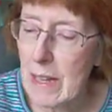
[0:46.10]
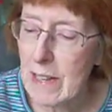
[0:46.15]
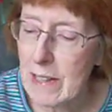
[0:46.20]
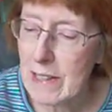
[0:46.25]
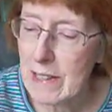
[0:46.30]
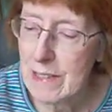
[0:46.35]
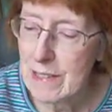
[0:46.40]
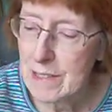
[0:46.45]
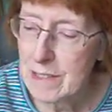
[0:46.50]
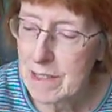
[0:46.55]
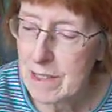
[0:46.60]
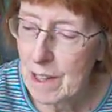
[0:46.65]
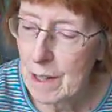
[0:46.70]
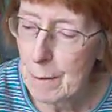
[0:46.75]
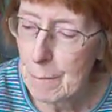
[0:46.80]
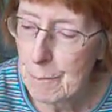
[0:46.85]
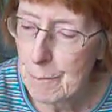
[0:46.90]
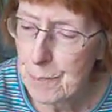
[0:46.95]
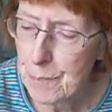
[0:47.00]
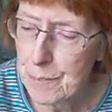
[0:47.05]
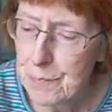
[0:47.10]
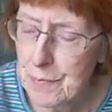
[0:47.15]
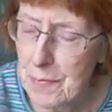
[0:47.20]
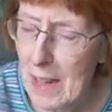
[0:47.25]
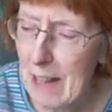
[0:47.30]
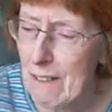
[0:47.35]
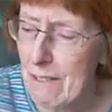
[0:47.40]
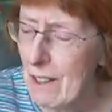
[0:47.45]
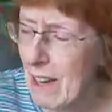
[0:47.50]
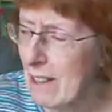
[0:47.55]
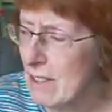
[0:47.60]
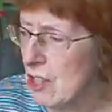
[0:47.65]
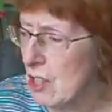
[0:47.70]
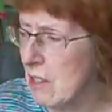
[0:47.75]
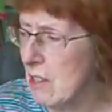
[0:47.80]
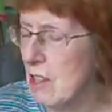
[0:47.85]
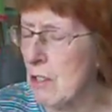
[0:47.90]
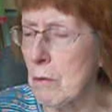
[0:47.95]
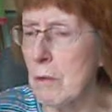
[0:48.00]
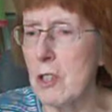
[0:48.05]
And I've
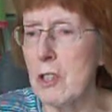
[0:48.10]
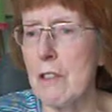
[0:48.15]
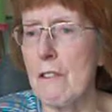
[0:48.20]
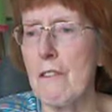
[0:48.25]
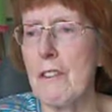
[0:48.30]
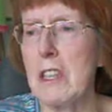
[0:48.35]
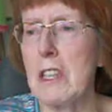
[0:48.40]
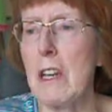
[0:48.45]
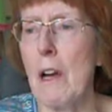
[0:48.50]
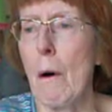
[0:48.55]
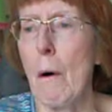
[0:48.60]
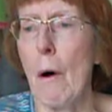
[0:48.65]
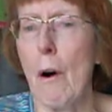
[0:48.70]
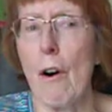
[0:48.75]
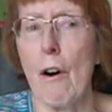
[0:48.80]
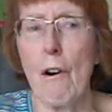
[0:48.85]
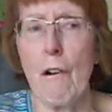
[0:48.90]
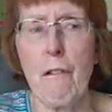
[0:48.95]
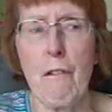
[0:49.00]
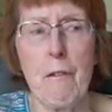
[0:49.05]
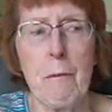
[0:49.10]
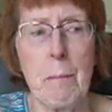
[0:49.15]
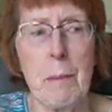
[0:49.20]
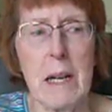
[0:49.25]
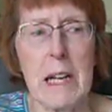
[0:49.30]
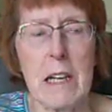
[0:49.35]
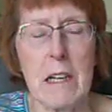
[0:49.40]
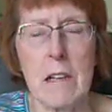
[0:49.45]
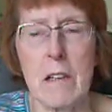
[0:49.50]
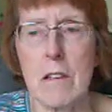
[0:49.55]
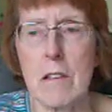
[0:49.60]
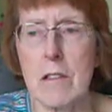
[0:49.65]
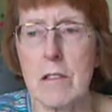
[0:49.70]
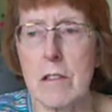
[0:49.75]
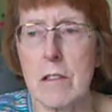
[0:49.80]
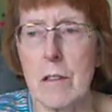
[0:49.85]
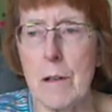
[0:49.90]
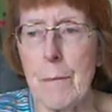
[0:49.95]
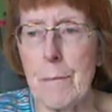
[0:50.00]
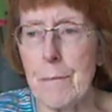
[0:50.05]
actually switched the video off
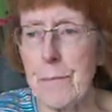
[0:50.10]
because...